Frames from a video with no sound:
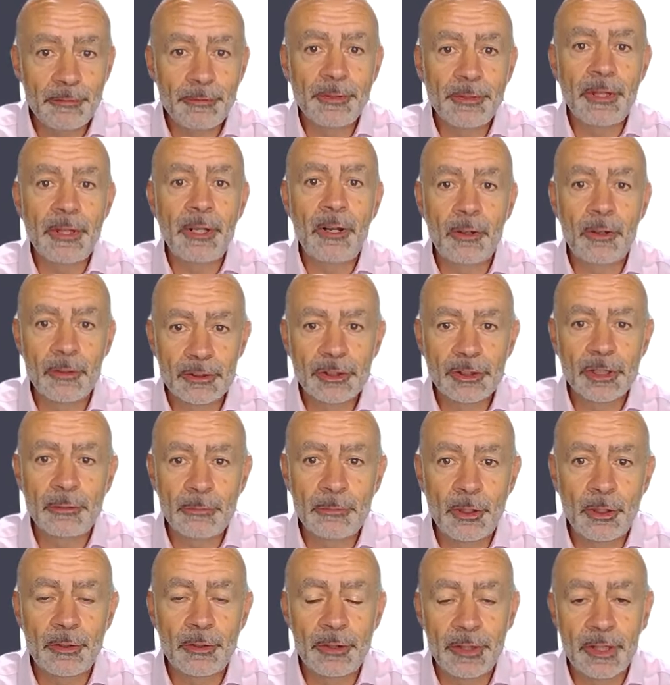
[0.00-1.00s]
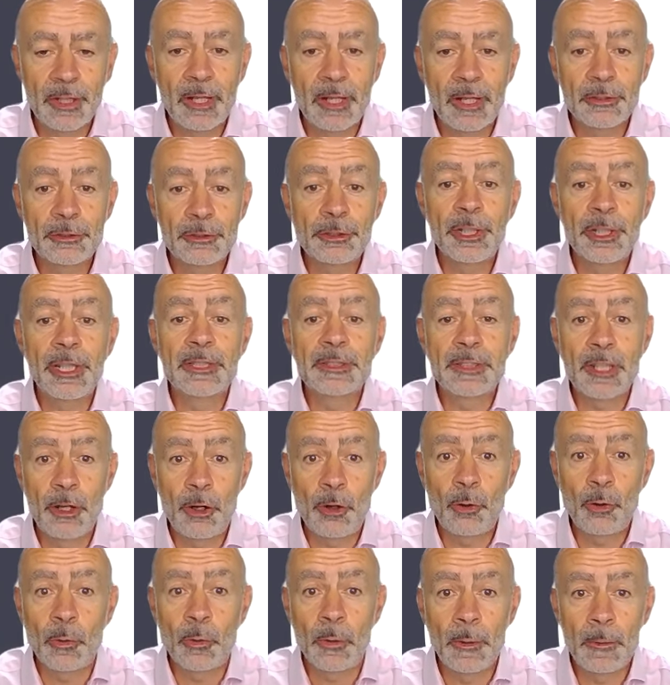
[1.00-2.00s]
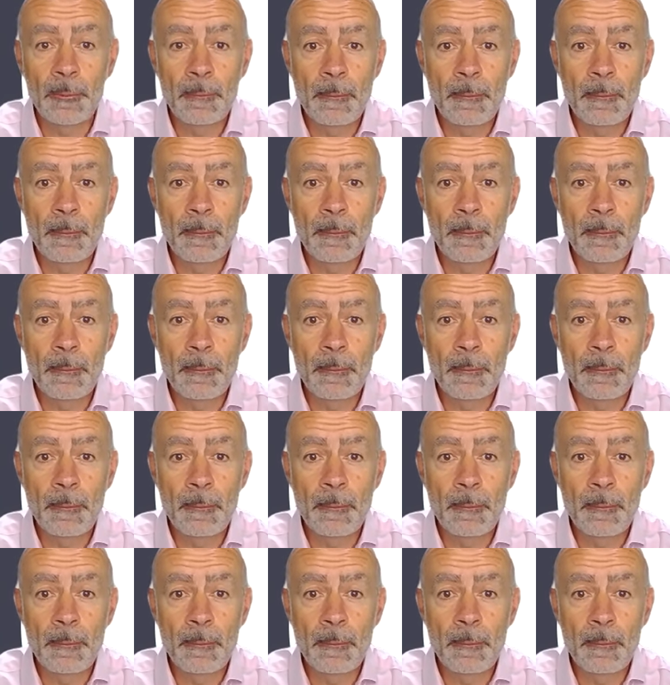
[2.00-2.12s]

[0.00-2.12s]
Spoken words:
for the long-term good of the country as a whole.